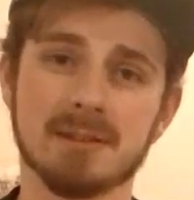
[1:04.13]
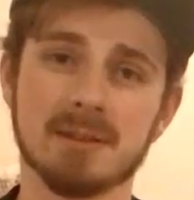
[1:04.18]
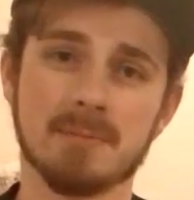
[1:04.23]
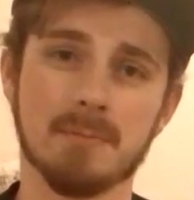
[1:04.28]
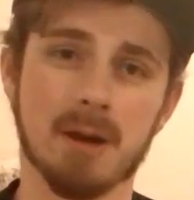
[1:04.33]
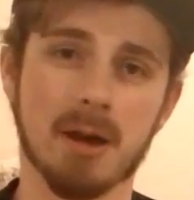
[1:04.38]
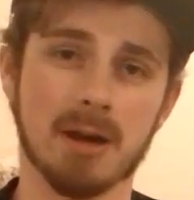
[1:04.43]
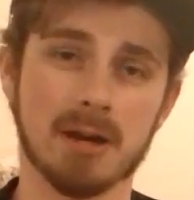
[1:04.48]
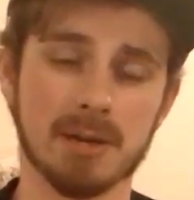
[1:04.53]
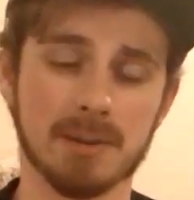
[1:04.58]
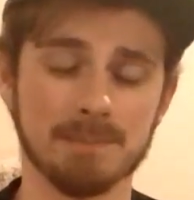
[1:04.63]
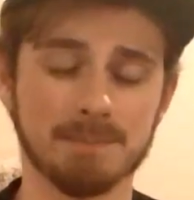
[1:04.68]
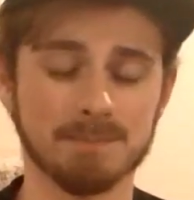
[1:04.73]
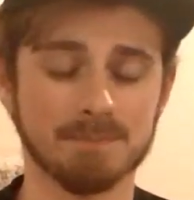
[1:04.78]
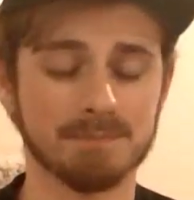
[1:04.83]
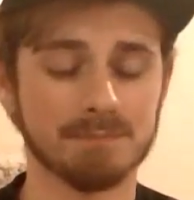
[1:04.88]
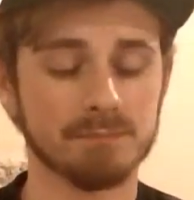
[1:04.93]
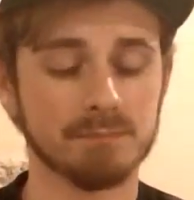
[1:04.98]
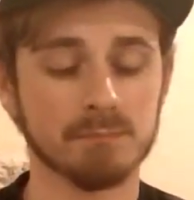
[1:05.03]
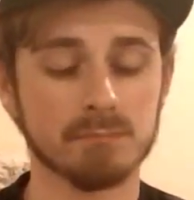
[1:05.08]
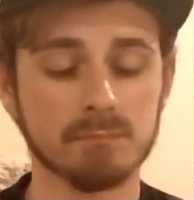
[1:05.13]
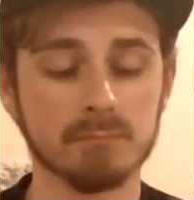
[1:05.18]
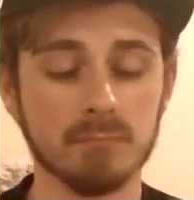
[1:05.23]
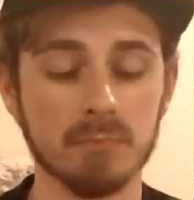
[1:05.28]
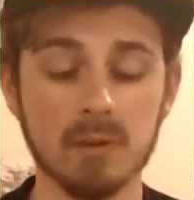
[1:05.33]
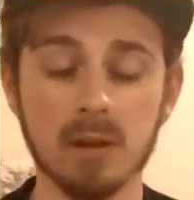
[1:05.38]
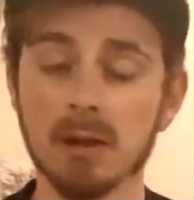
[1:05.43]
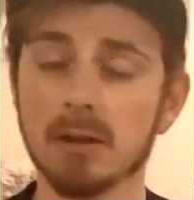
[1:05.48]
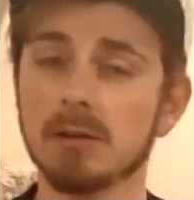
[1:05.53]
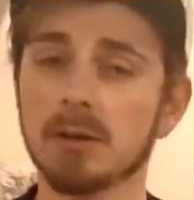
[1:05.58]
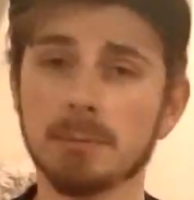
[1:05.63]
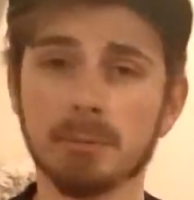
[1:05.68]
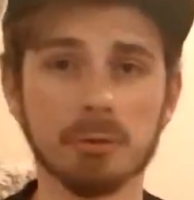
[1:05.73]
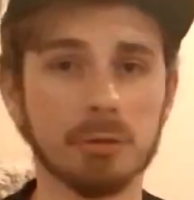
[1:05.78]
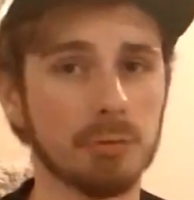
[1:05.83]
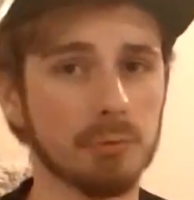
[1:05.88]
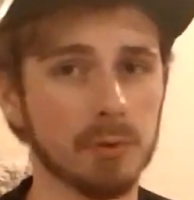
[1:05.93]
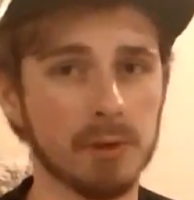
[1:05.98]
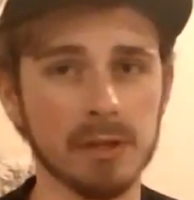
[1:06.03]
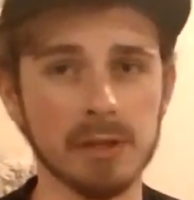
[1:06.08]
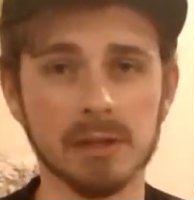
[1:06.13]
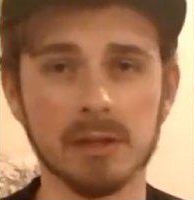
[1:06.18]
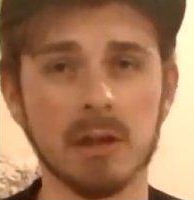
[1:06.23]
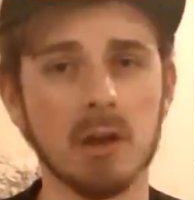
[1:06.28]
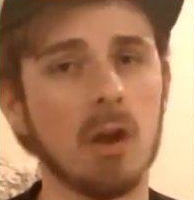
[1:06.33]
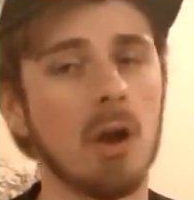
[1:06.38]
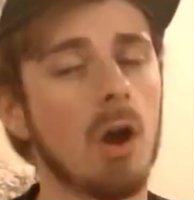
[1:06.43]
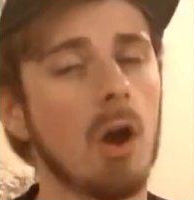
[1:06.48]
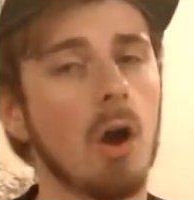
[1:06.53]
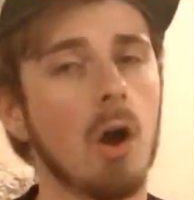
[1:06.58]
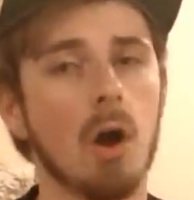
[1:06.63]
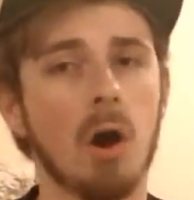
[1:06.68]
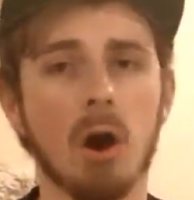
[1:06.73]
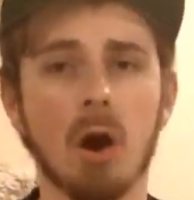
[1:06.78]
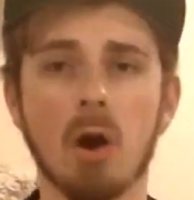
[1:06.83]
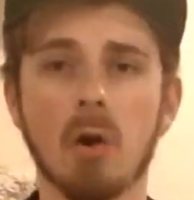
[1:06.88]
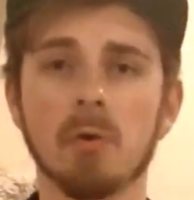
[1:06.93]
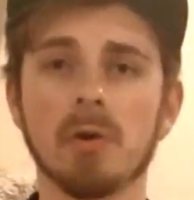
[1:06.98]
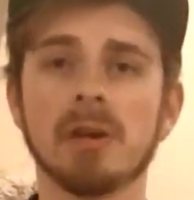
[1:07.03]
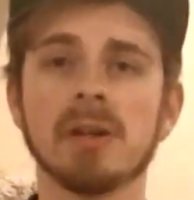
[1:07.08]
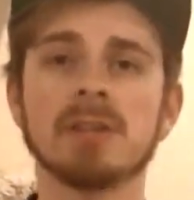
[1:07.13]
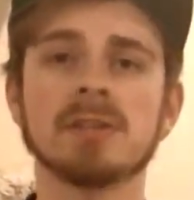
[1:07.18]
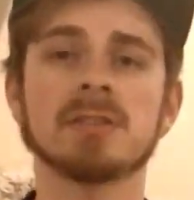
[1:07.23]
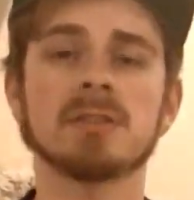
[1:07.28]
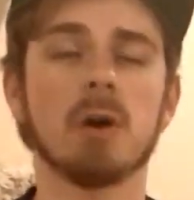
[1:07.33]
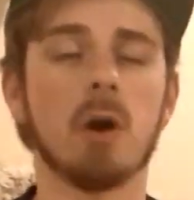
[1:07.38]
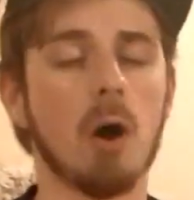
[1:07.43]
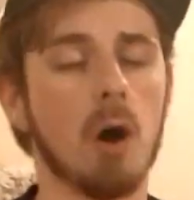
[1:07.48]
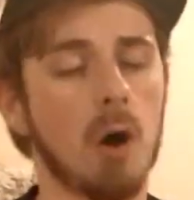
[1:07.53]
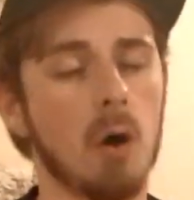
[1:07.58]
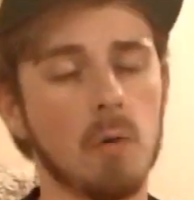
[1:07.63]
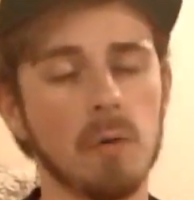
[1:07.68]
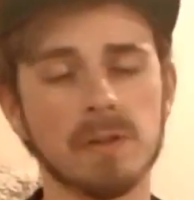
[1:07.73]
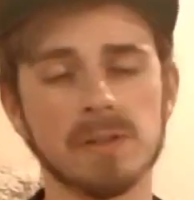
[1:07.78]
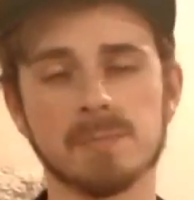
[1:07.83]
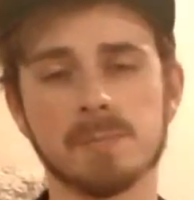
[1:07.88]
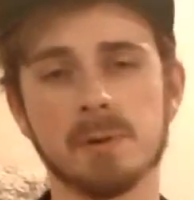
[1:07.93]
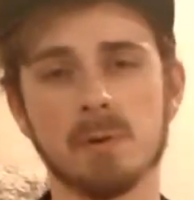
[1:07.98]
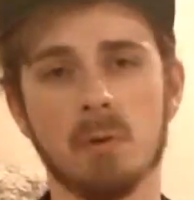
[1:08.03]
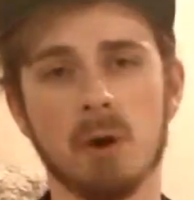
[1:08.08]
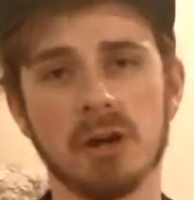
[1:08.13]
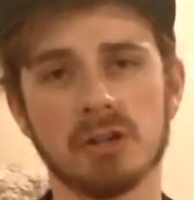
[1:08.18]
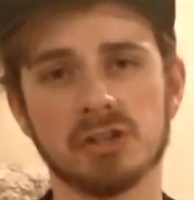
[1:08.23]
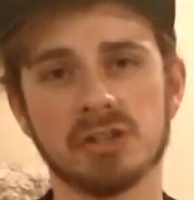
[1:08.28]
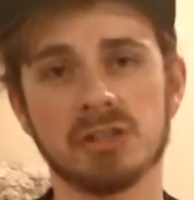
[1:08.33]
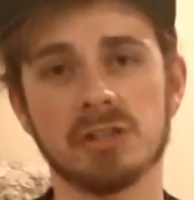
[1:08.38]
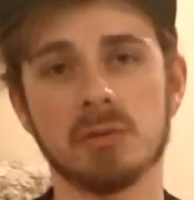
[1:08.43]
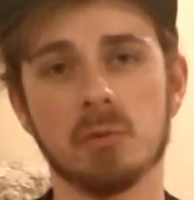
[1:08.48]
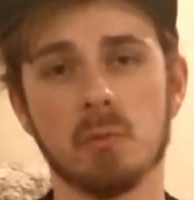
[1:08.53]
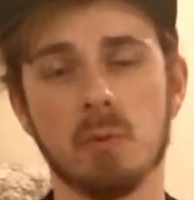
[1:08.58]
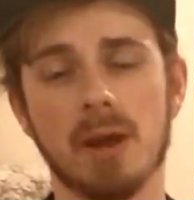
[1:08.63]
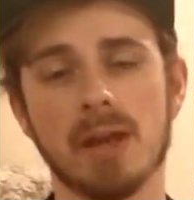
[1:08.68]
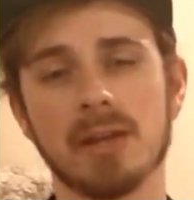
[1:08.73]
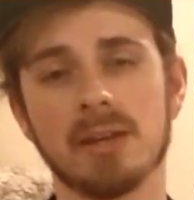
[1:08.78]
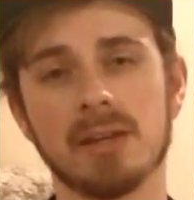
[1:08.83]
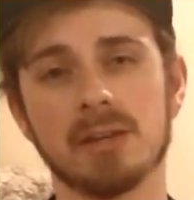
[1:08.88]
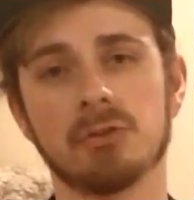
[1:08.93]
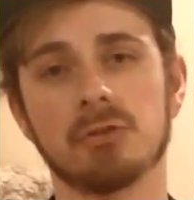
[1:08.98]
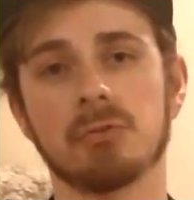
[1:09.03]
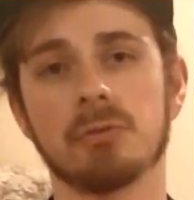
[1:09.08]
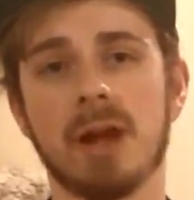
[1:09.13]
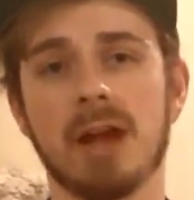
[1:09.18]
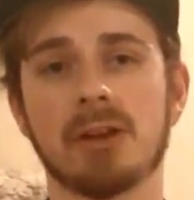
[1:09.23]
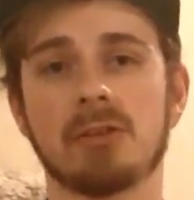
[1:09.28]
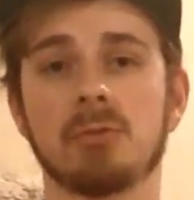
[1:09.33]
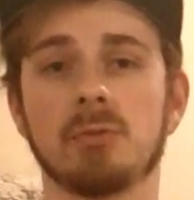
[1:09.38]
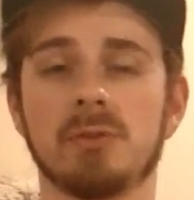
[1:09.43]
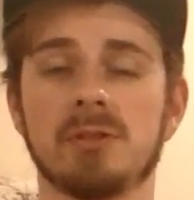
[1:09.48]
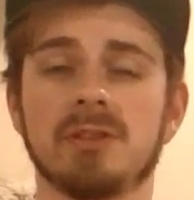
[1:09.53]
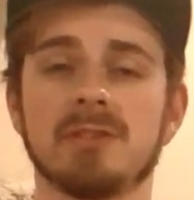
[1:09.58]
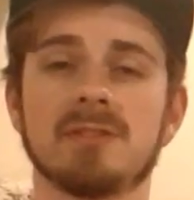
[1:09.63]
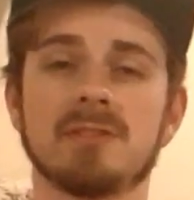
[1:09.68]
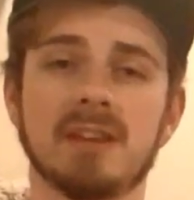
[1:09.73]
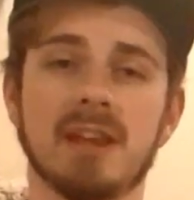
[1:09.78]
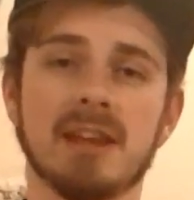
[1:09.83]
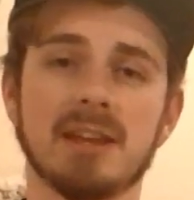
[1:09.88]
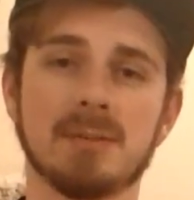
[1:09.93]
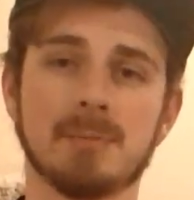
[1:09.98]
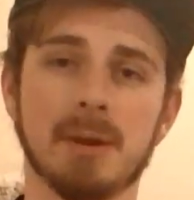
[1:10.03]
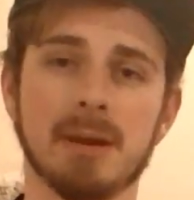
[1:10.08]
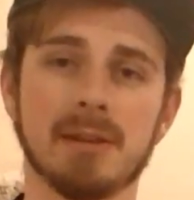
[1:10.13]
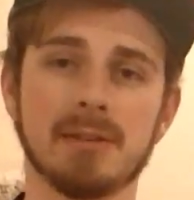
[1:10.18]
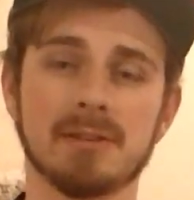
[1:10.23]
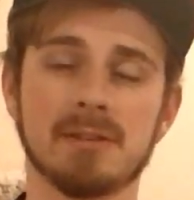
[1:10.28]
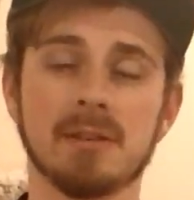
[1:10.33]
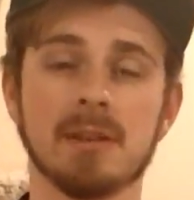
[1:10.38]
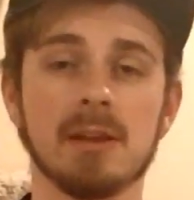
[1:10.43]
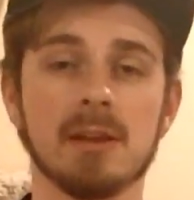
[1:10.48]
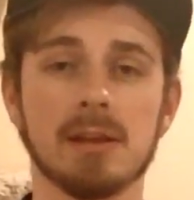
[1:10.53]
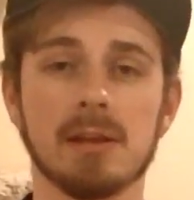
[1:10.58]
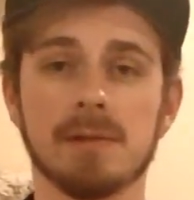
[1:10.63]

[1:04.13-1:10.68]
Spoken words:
on the body. Number three, always be watching the way it interacts with its tank mates.